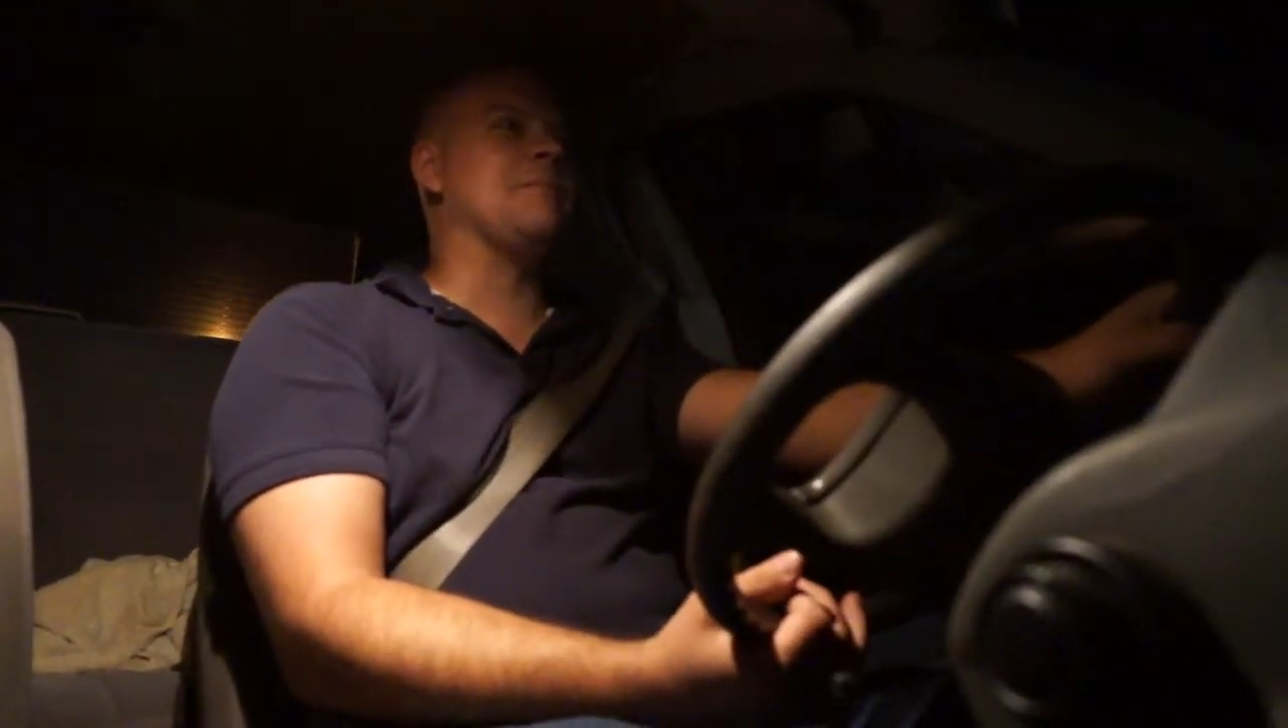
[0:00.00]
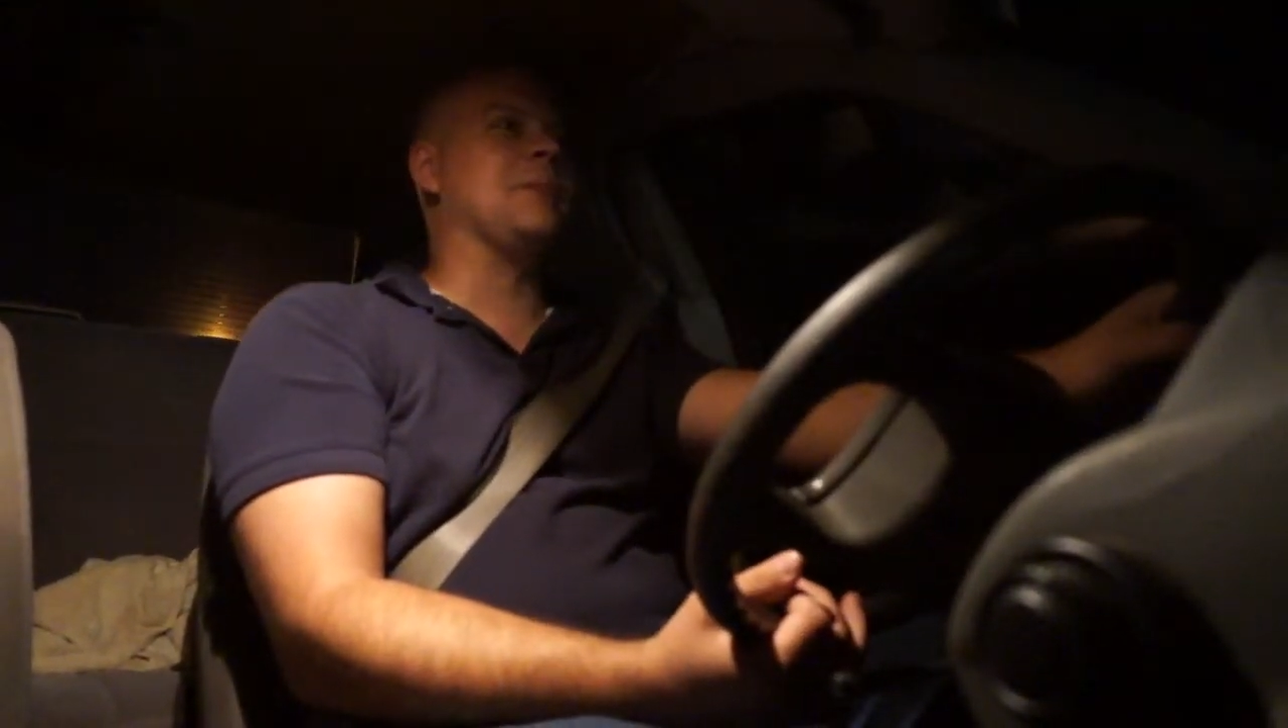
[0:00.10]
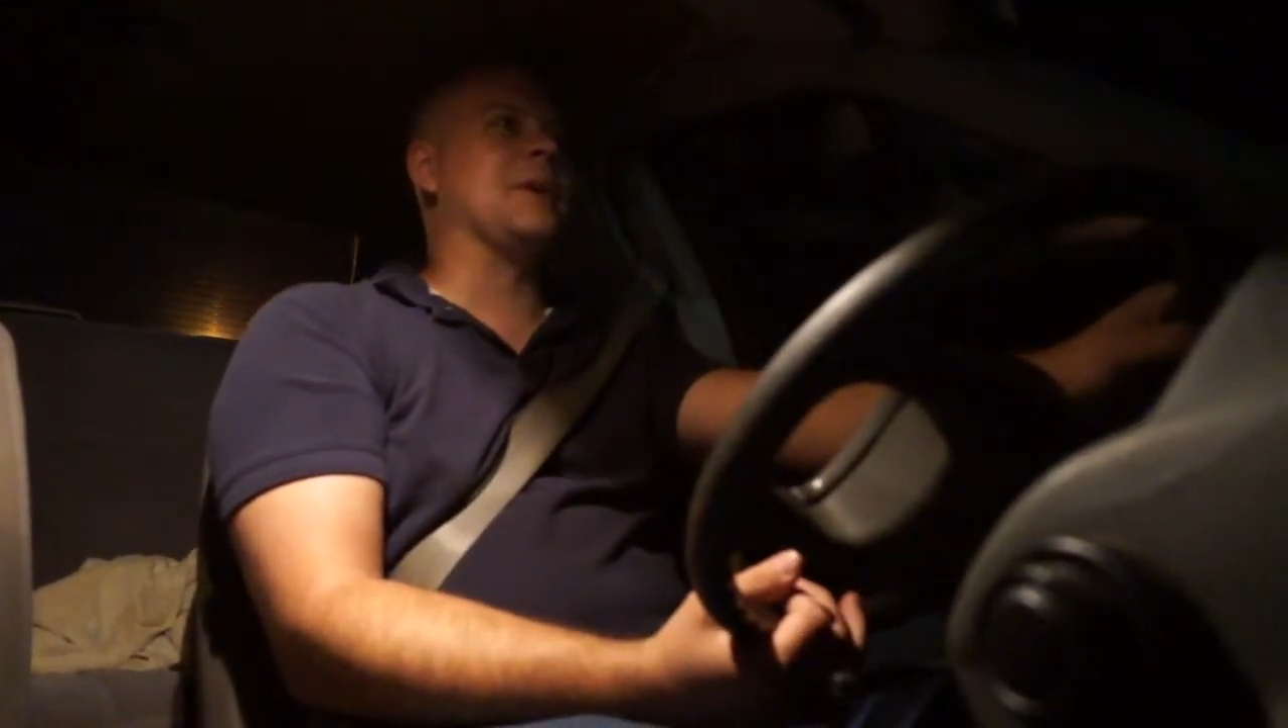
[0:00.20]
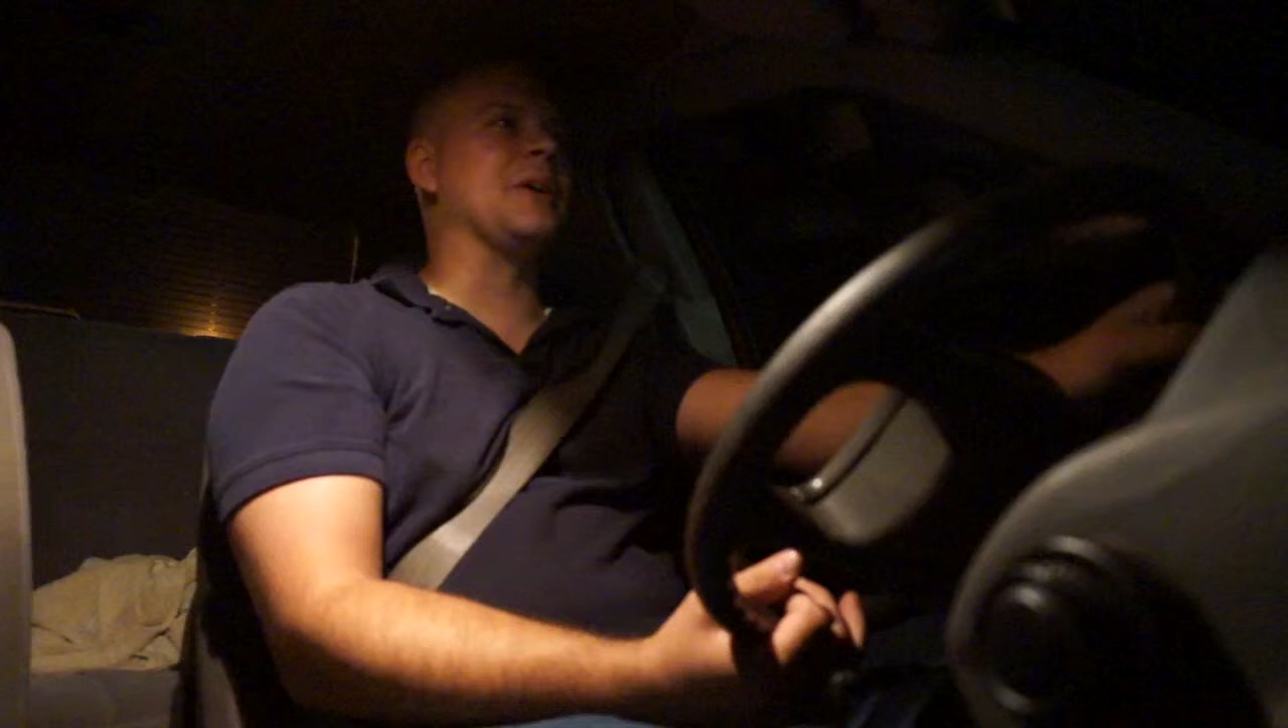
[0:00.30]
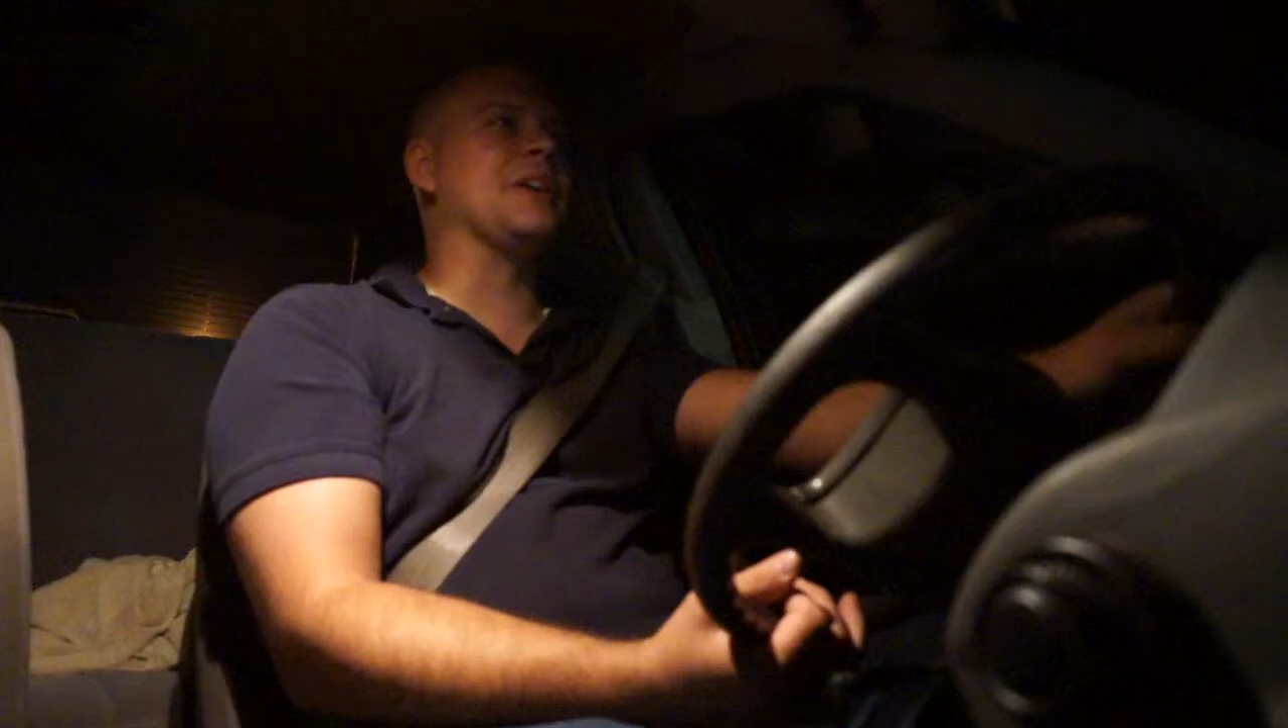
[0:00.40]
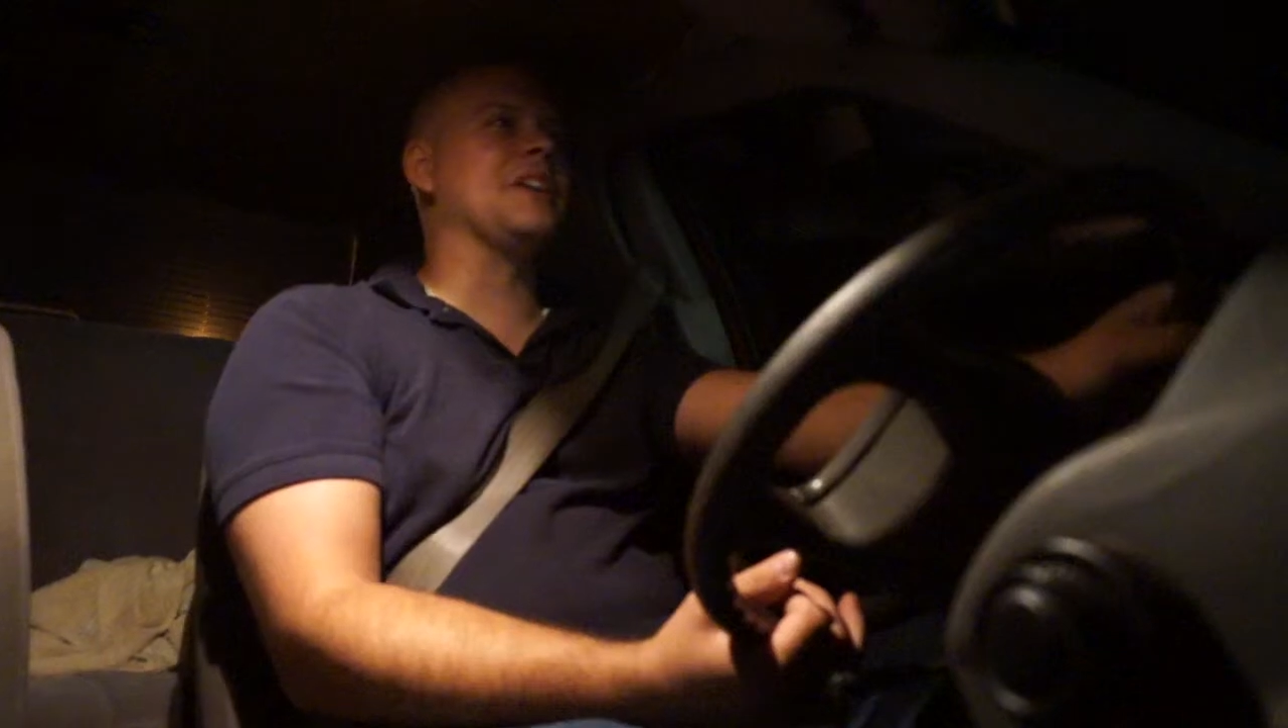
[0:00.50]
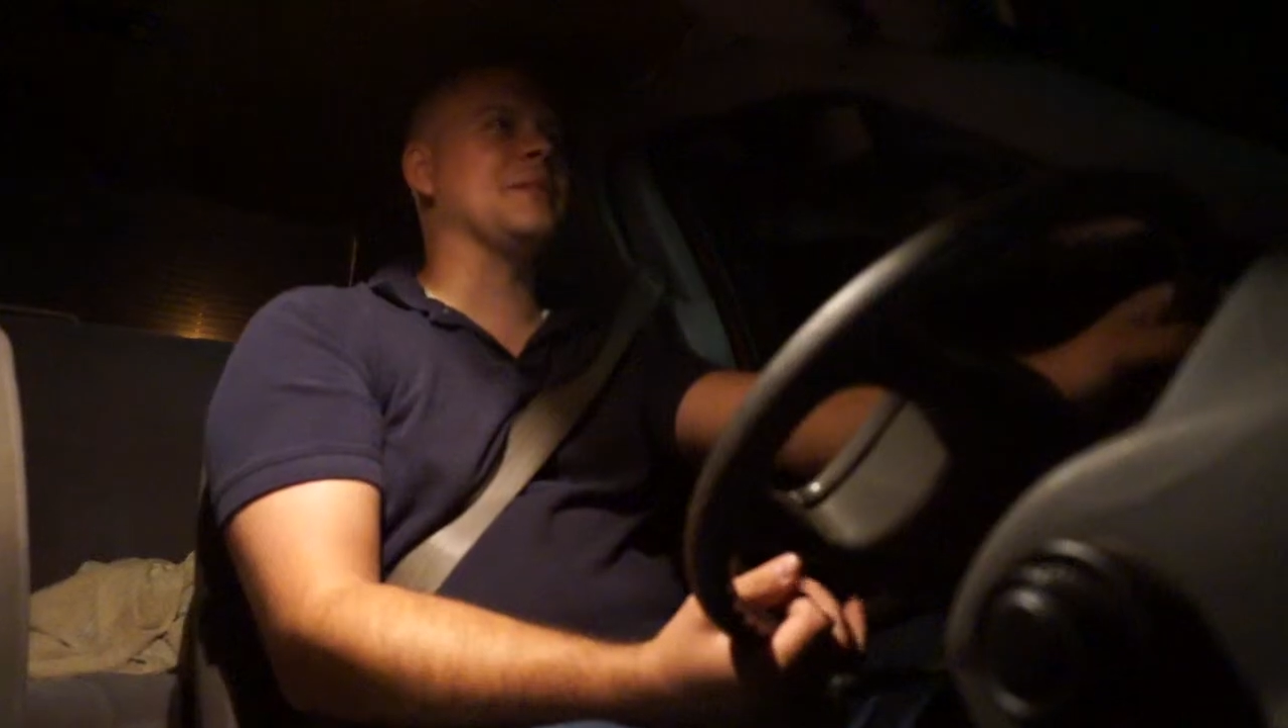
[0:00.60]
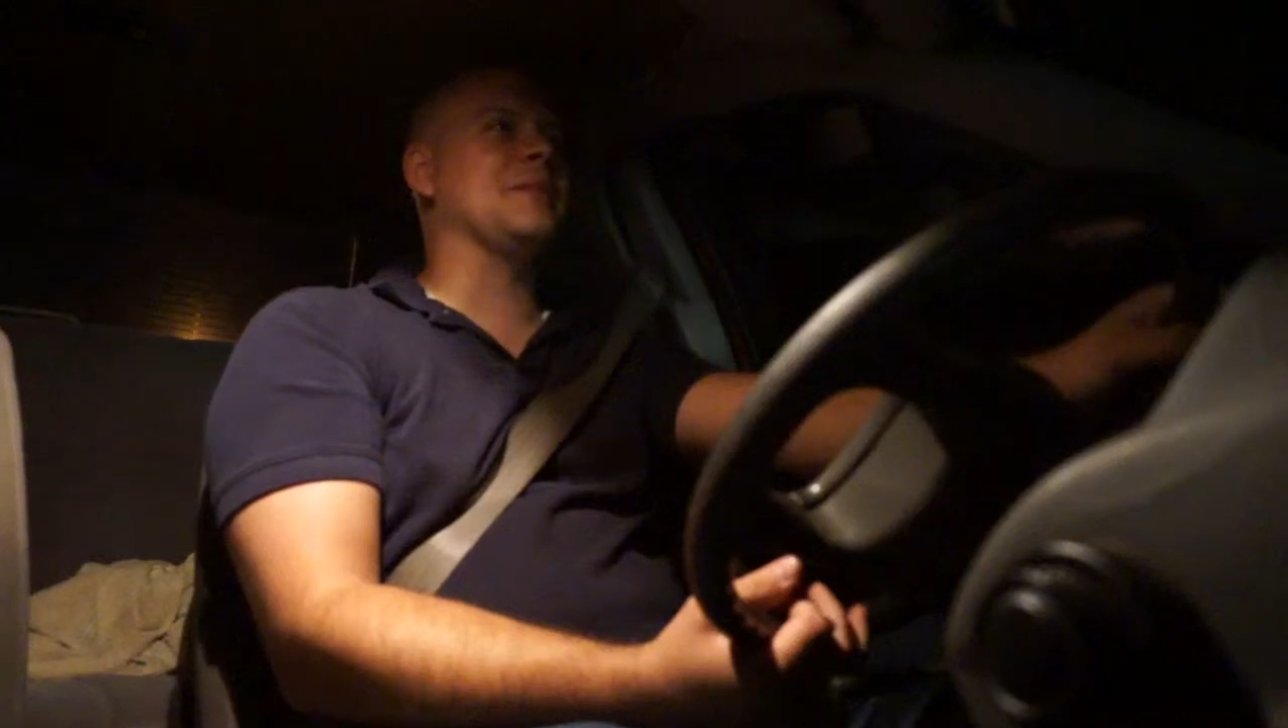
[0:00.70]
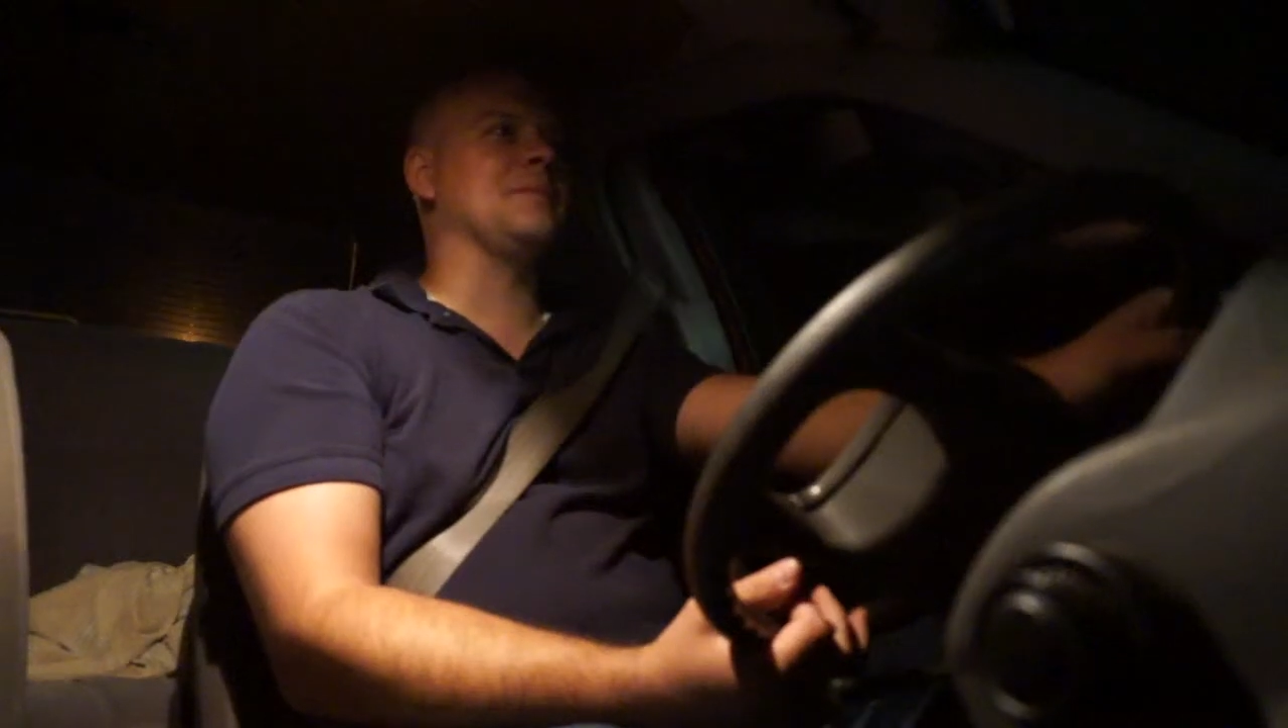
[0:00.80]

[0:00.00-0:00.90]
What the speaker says: burned